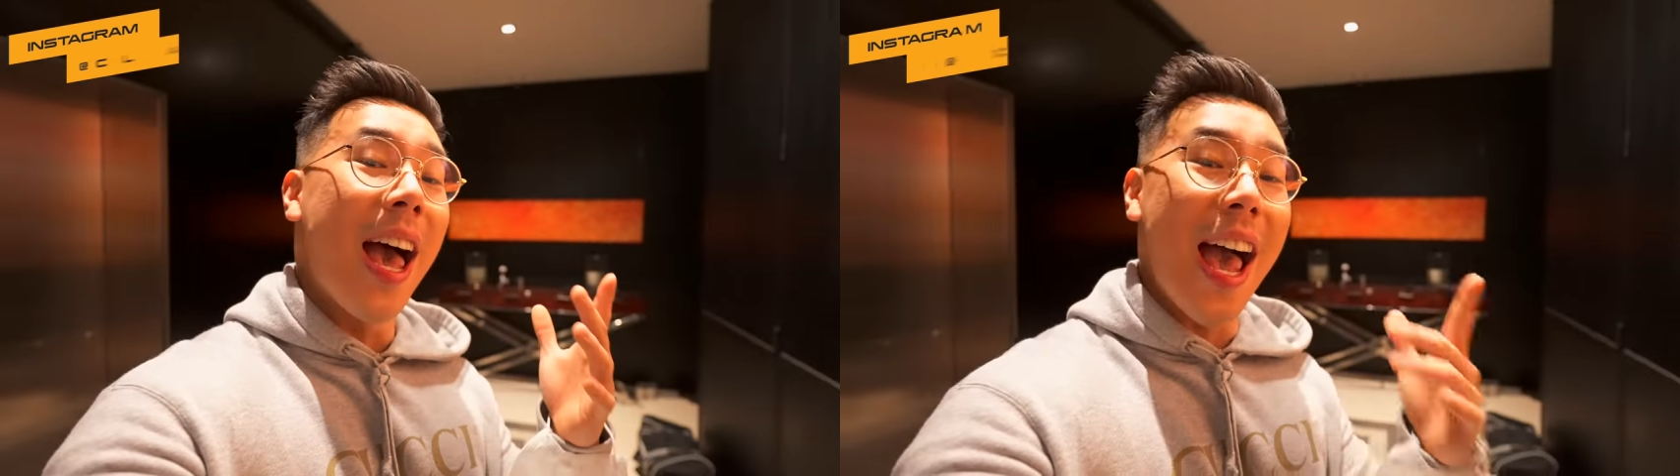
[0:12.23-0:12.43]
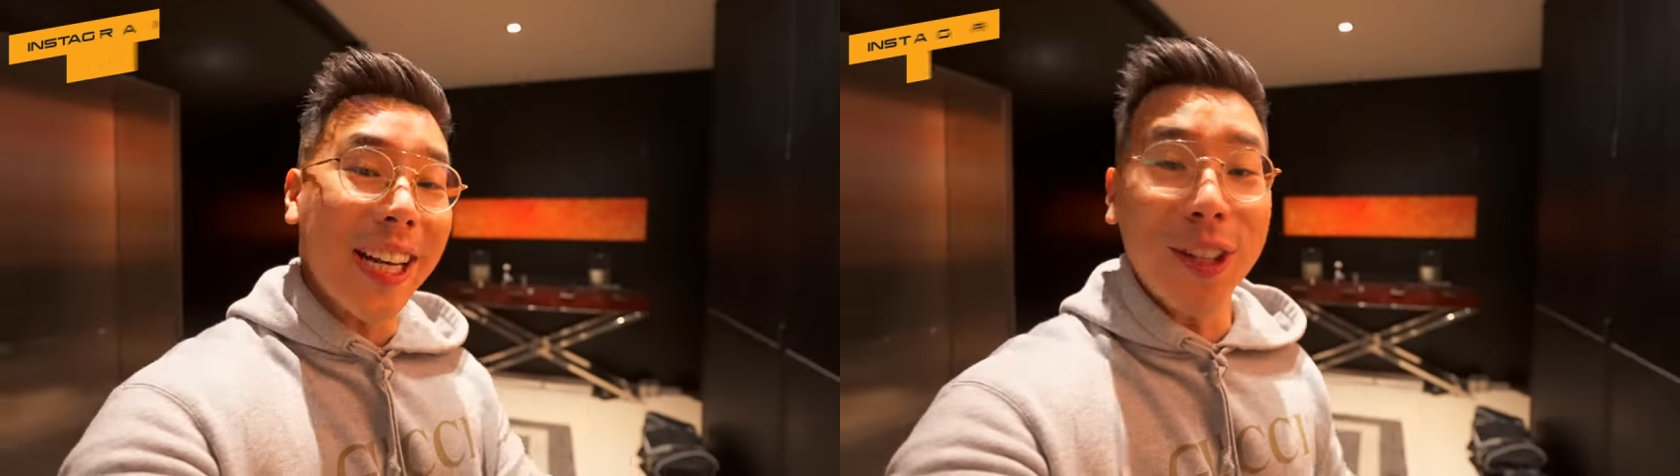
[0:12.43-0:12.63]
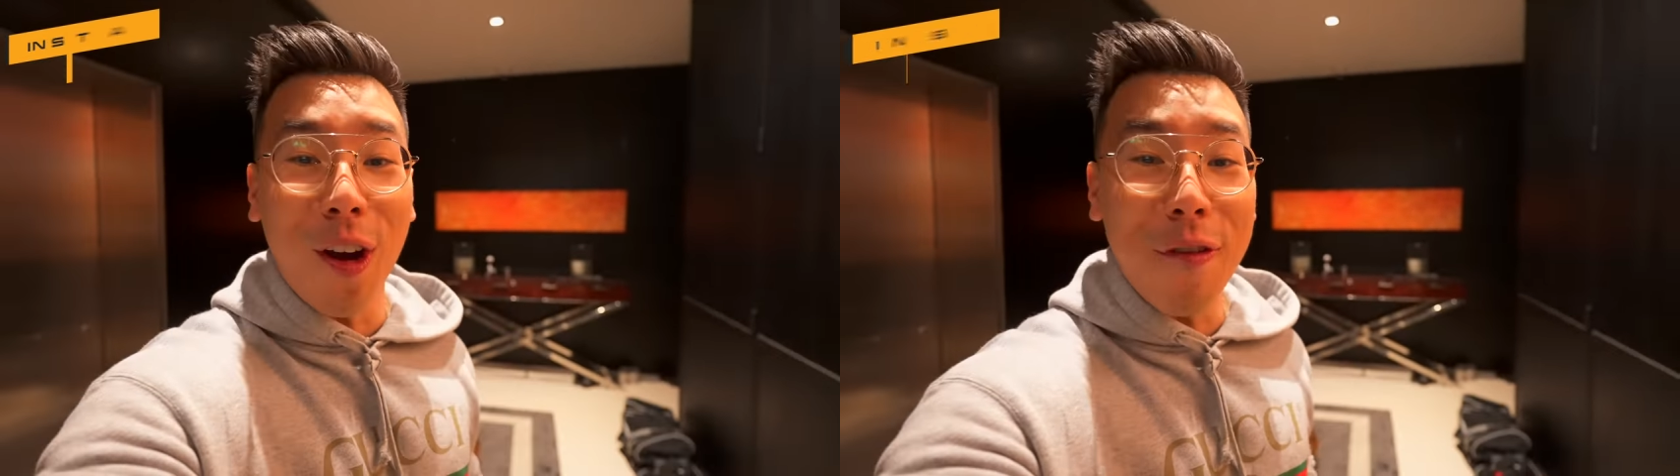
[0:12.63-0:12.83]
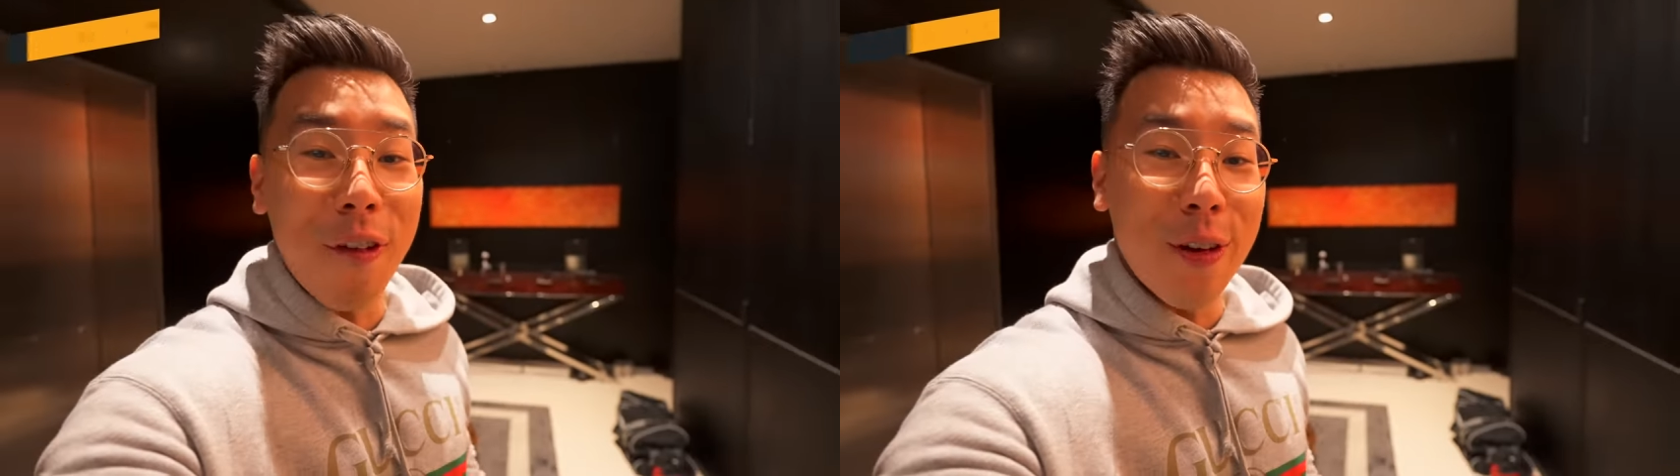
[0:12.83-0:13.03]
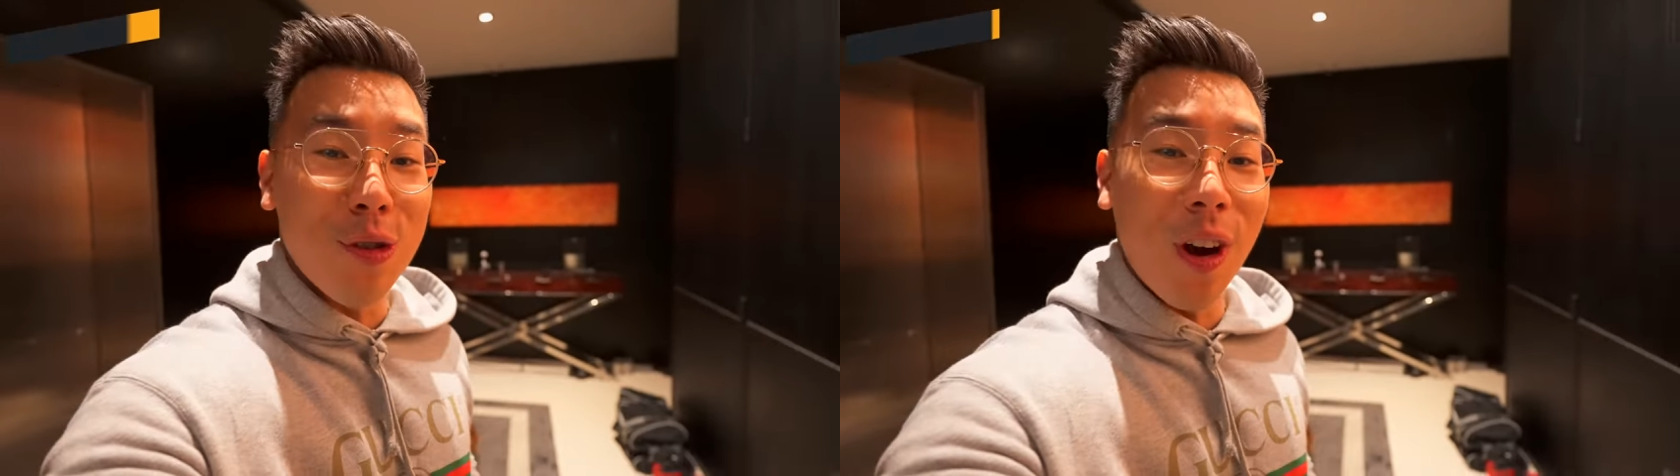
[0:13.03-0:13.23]
and go
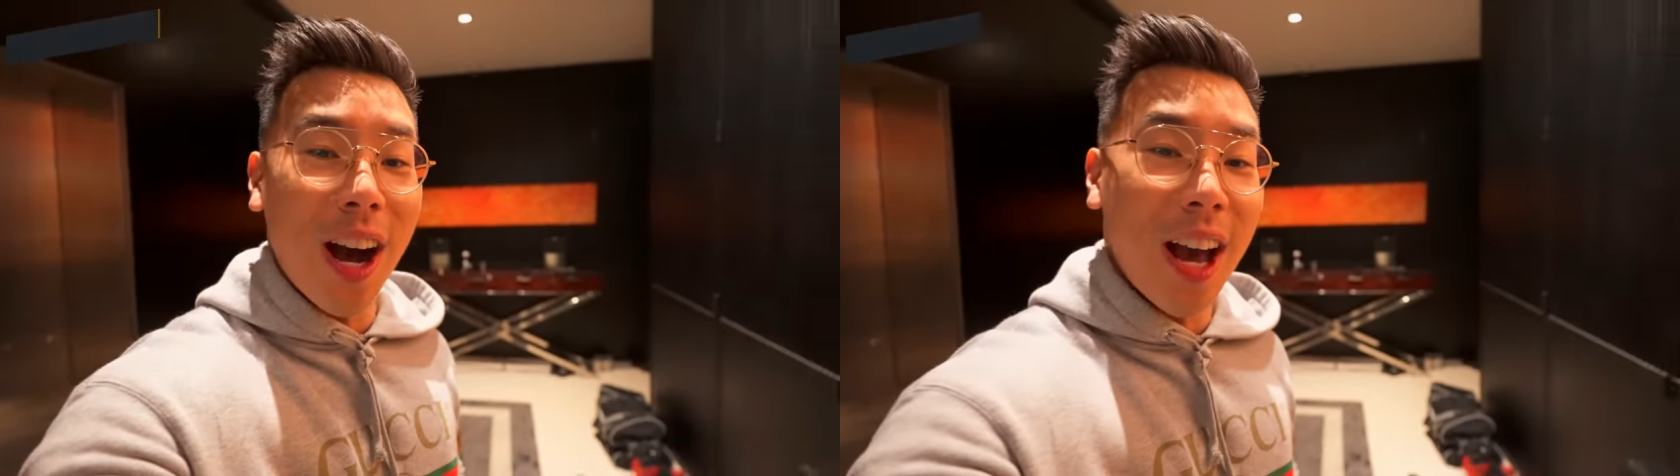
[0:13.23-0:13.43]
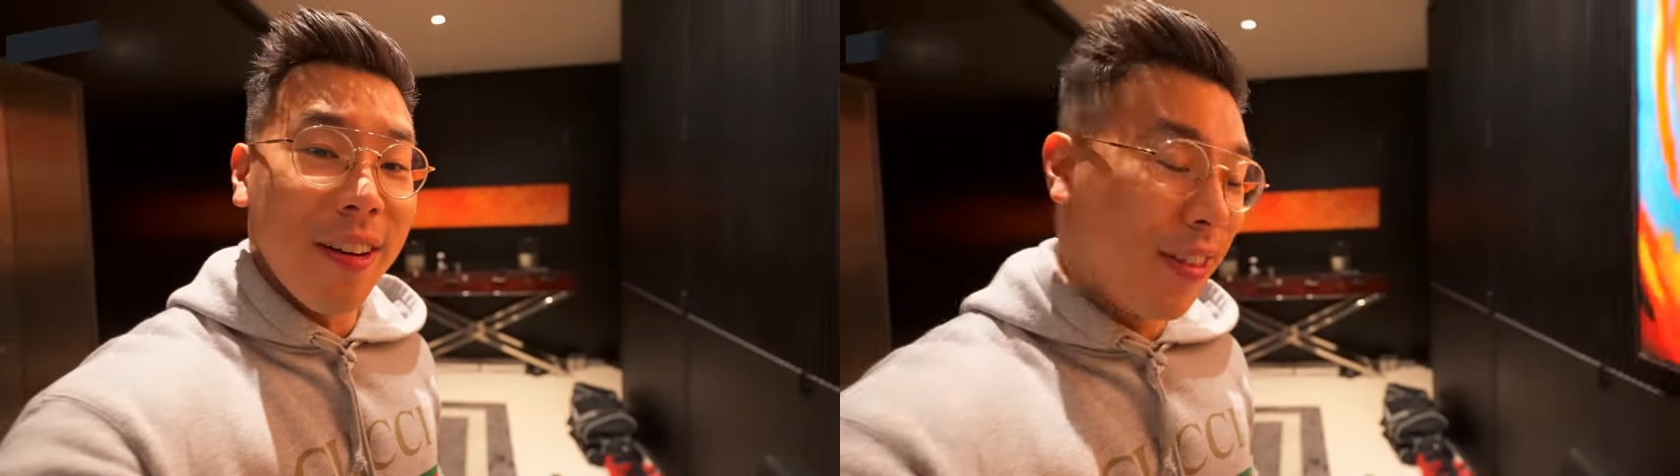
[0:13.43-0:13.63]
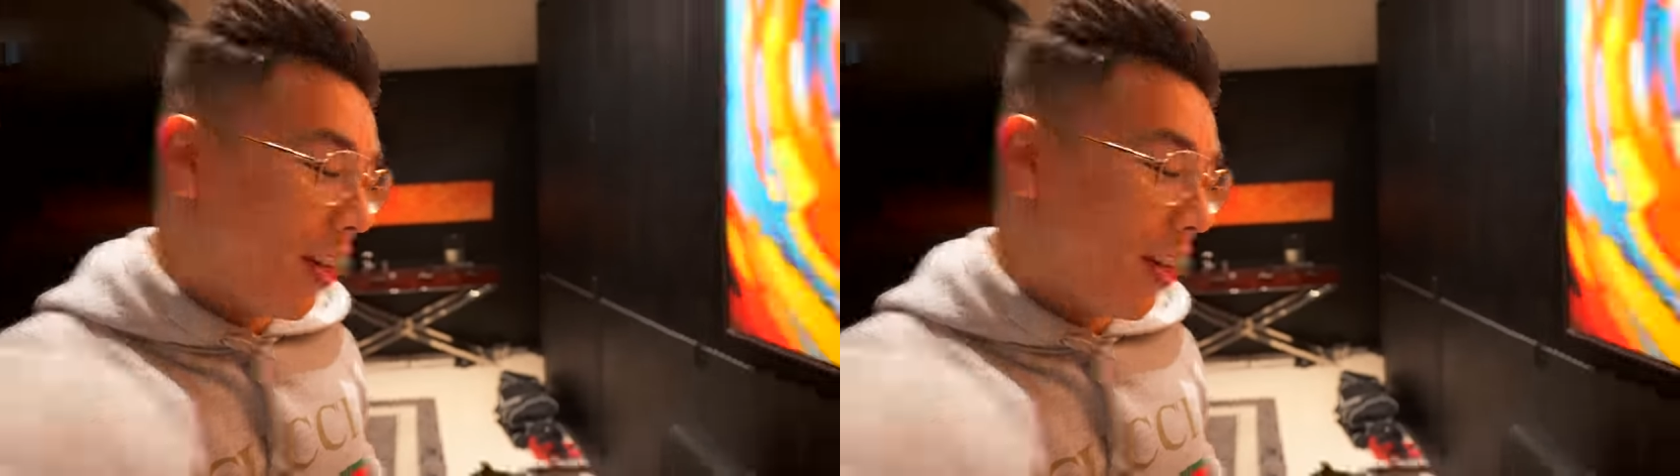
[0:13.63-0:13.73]
for a drive.